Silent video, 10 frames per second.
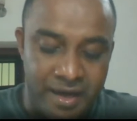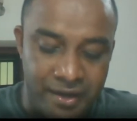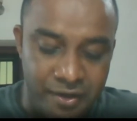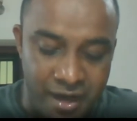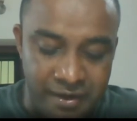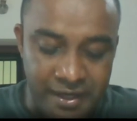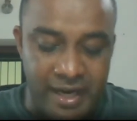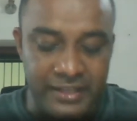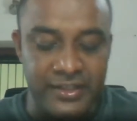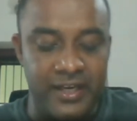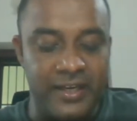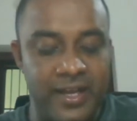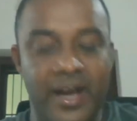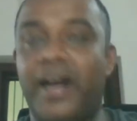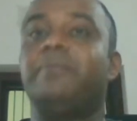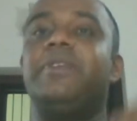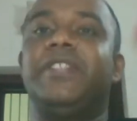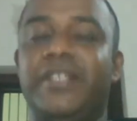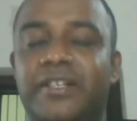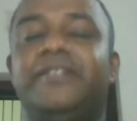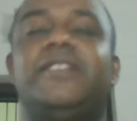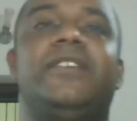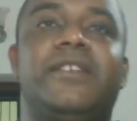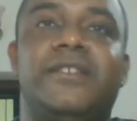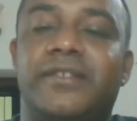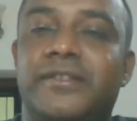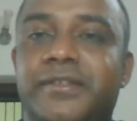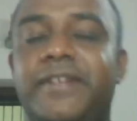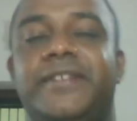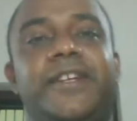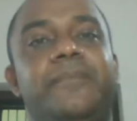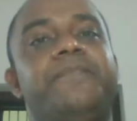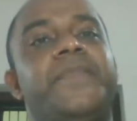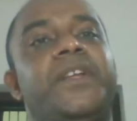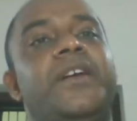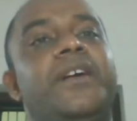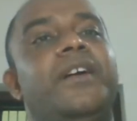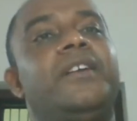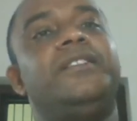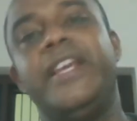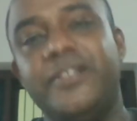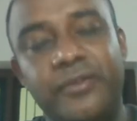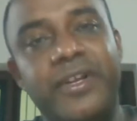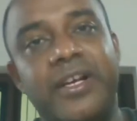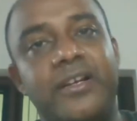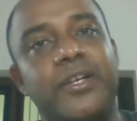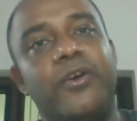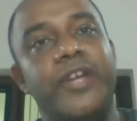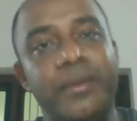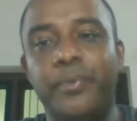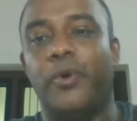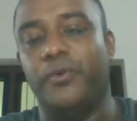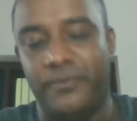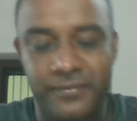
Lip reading: you have a rational administrative system, things will improve.